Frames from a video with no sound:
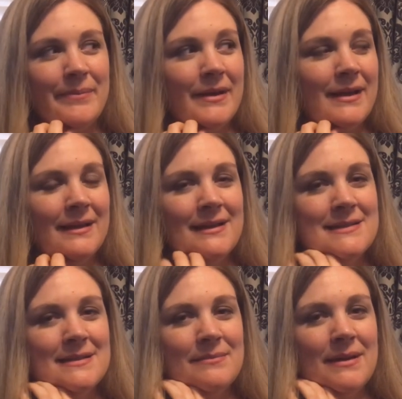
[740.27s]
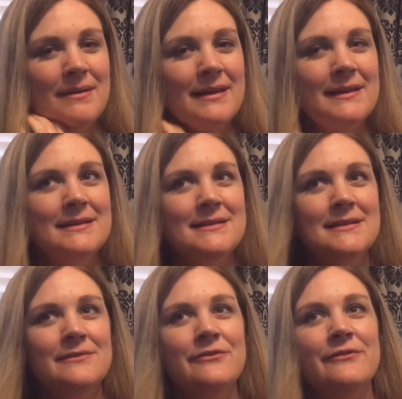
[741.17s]
But at least maybe I need
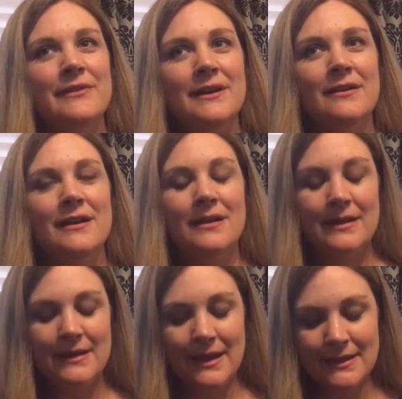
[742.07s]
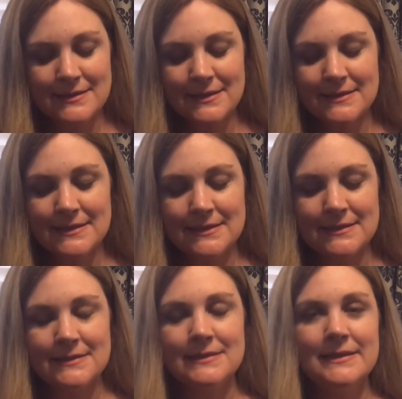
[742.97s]
to figure out, and I guess I just need
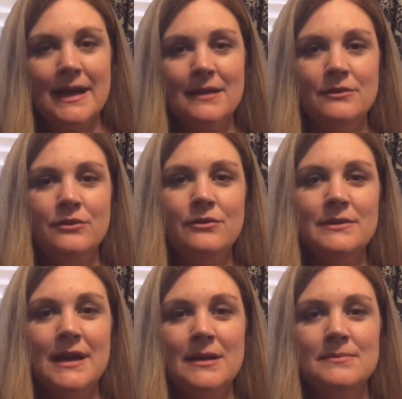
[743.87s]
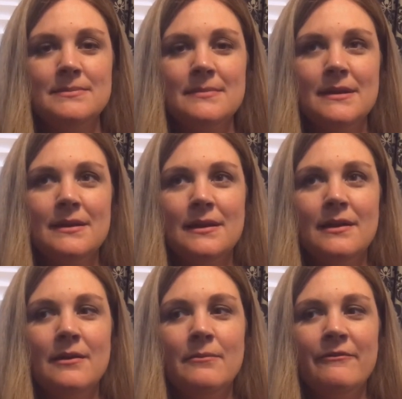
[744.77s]
to do time
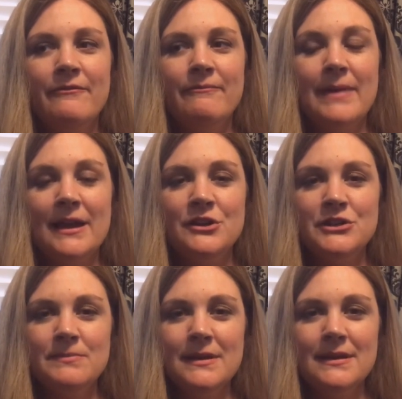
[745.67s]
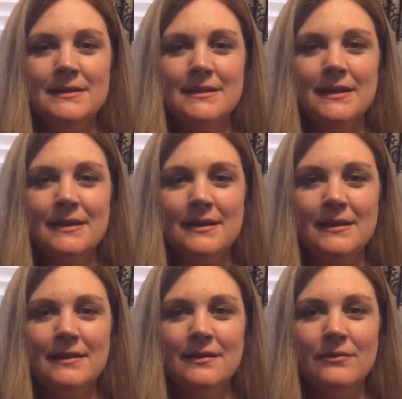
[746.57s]
management,
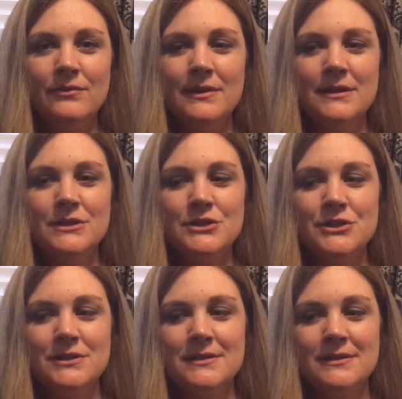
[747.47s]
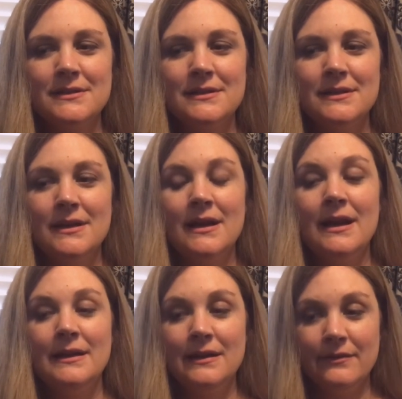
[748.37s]
which
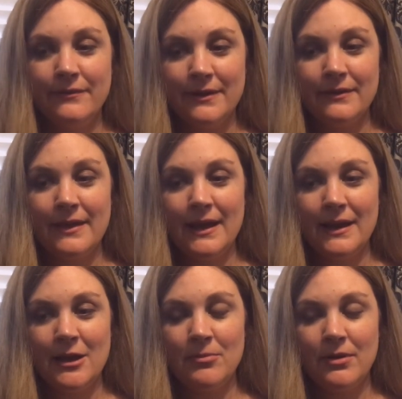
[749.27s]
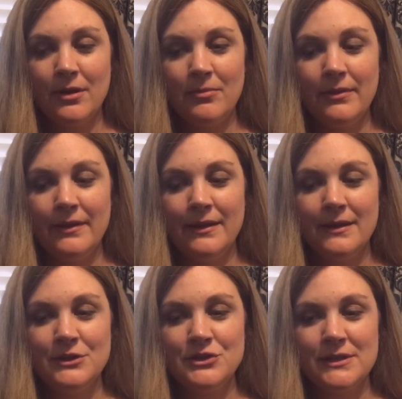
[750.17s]
I need to figure that out probably,
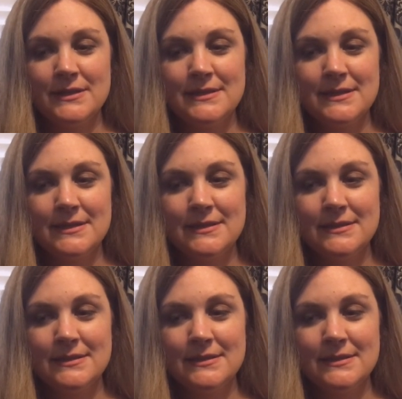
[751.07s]
and just,